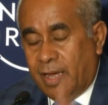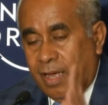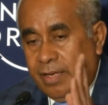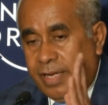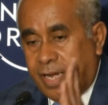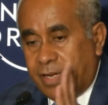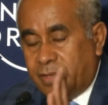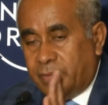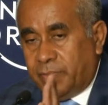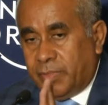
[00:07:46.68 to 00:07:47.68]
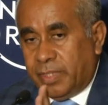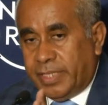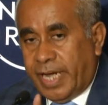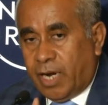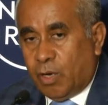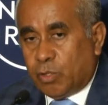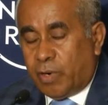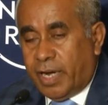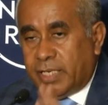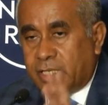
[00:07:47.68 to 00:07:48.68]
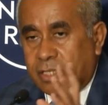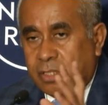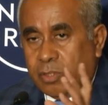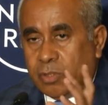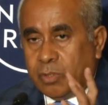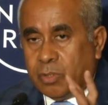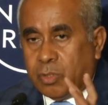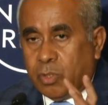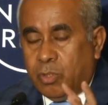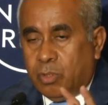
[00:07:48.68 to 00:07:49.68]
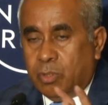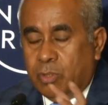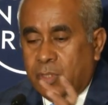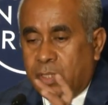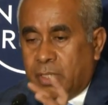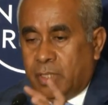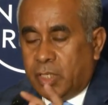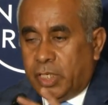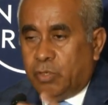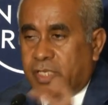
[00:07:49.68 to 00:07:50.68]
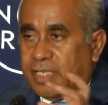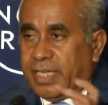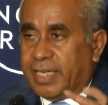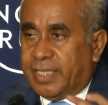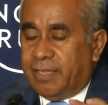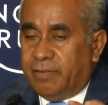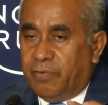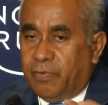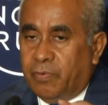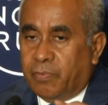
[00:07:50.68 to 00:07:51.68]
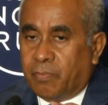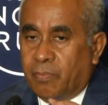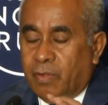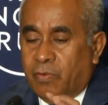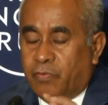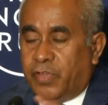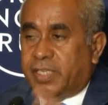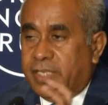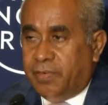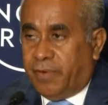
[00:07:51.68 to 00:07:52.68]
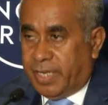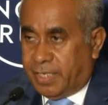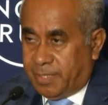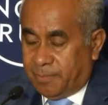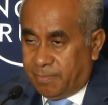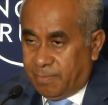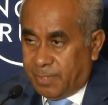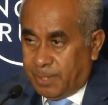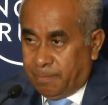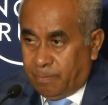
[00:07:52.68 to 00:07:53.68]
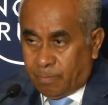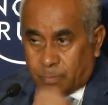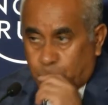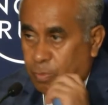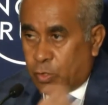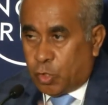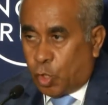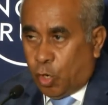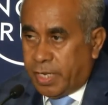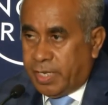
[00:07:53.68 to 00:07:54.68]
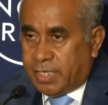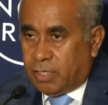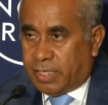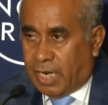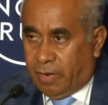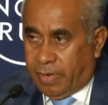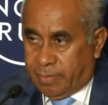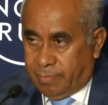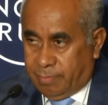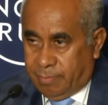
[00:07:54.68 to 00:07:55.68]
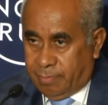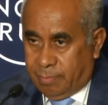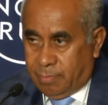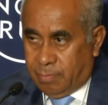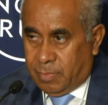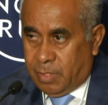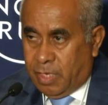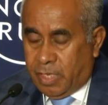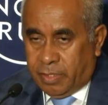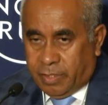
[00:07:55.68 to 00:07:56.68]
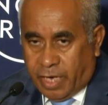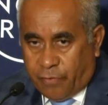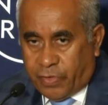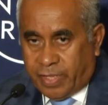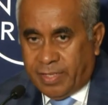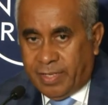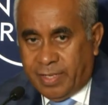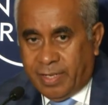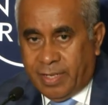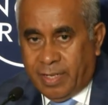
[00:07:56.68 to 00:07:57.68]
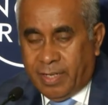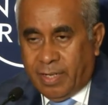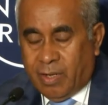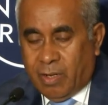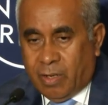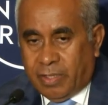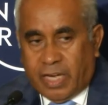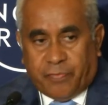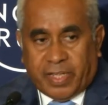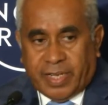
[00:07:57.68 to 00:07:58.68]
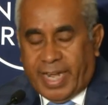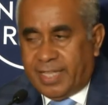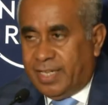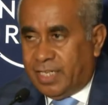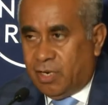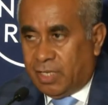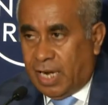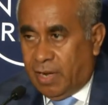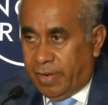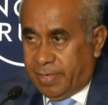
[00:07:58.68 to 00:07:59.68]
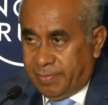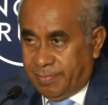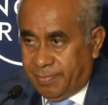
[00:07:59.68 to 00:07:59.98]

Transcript: And then they are authorized to do use a certain fishing device. Trolling is not allowed. Drifting drifting net is not allowed.